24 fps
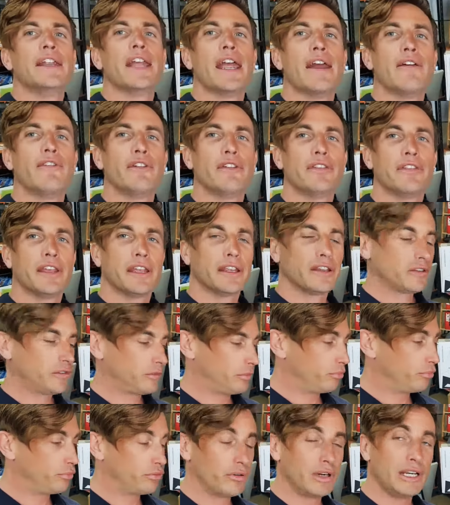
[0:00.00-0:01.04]
everything's
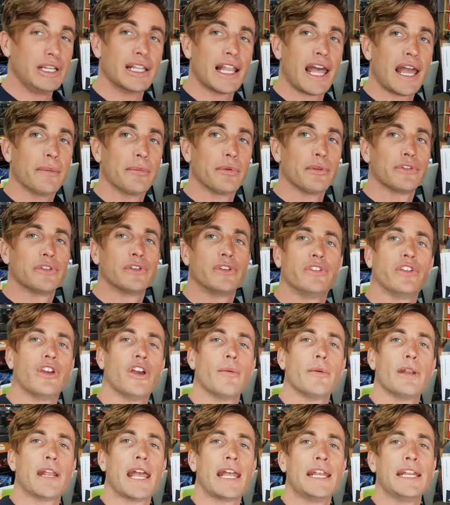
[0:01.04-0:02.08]
pre-labeled to
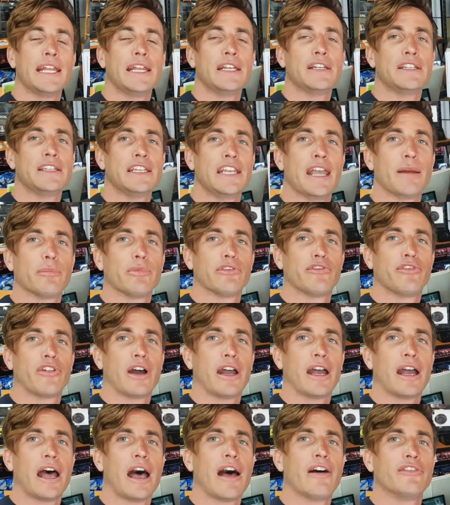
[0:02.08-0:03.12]
terminate into the
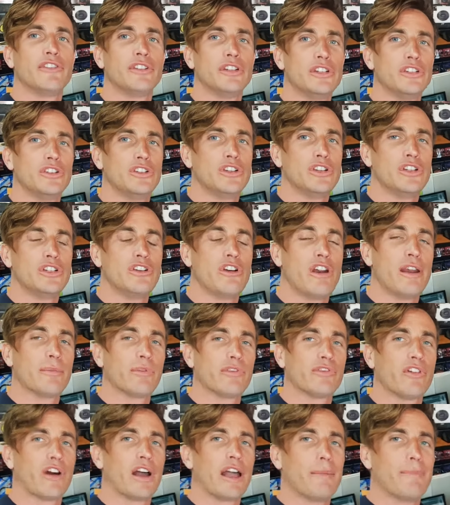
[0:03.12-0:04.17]
amplifier after you choose your
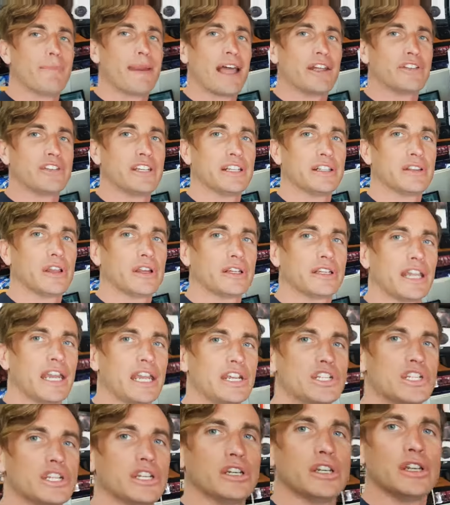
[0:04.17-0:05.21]
amplifier mounting
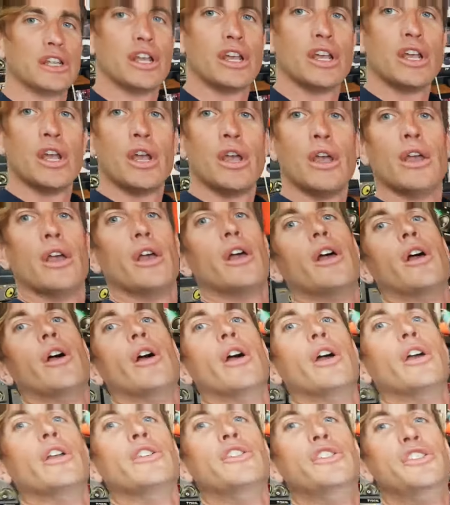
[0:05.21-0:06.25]
location.
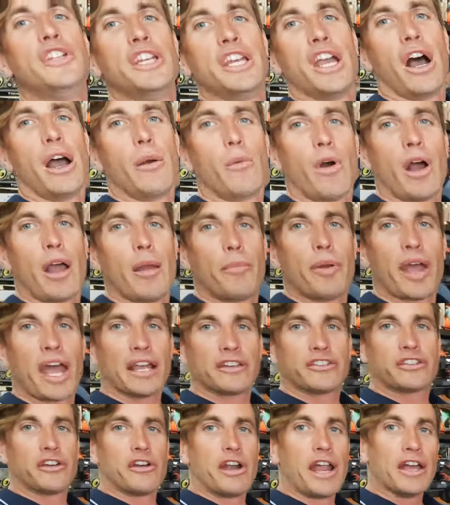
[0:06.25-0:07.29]
DIY
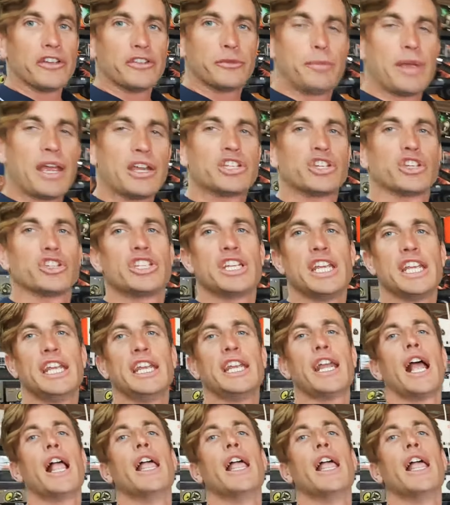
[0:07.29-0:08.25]
packs are our specialty.